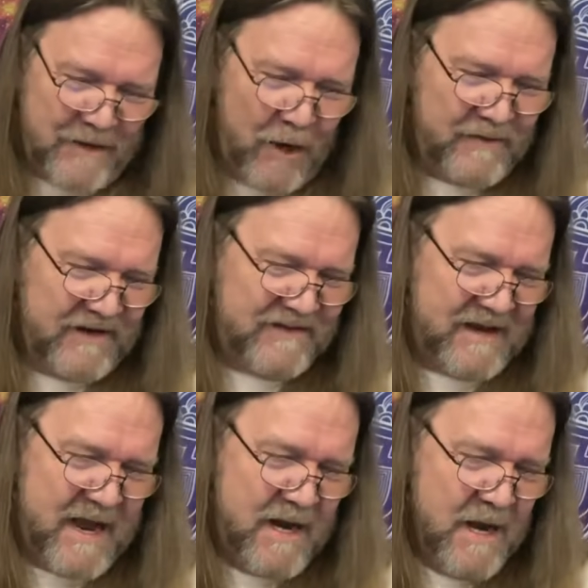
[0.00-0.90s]
don't just
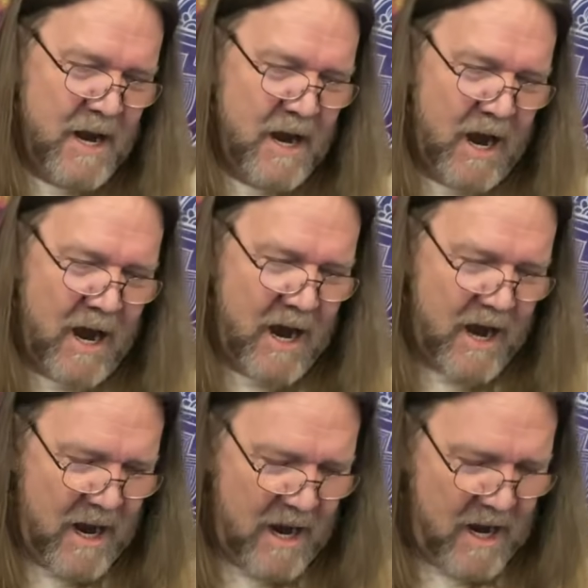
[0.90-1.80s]
say,
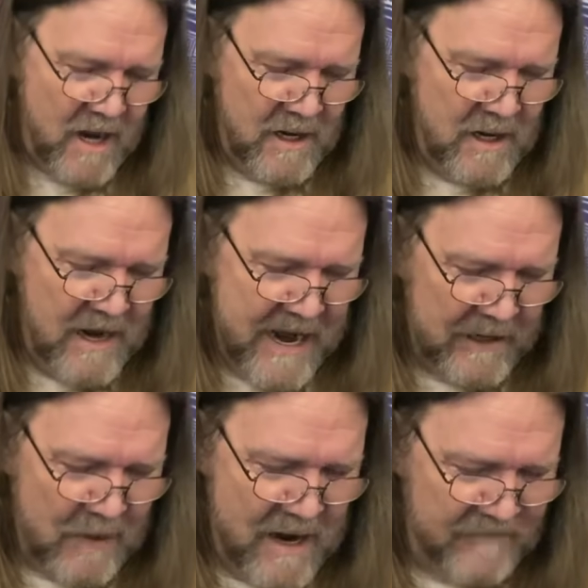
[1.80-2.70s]
uh, hang
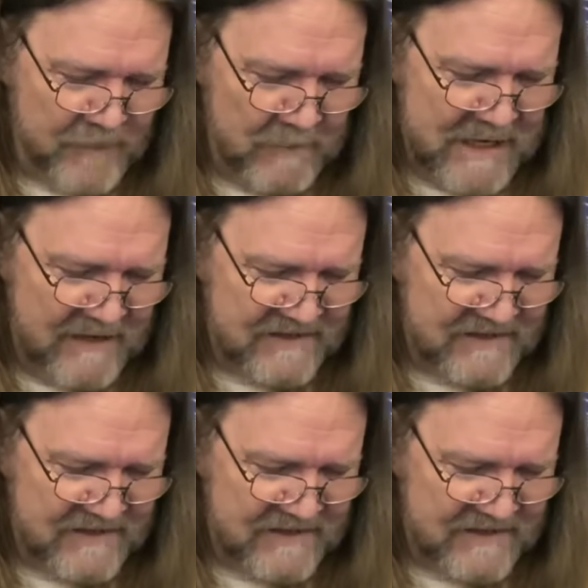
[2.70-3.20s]
around for a minute.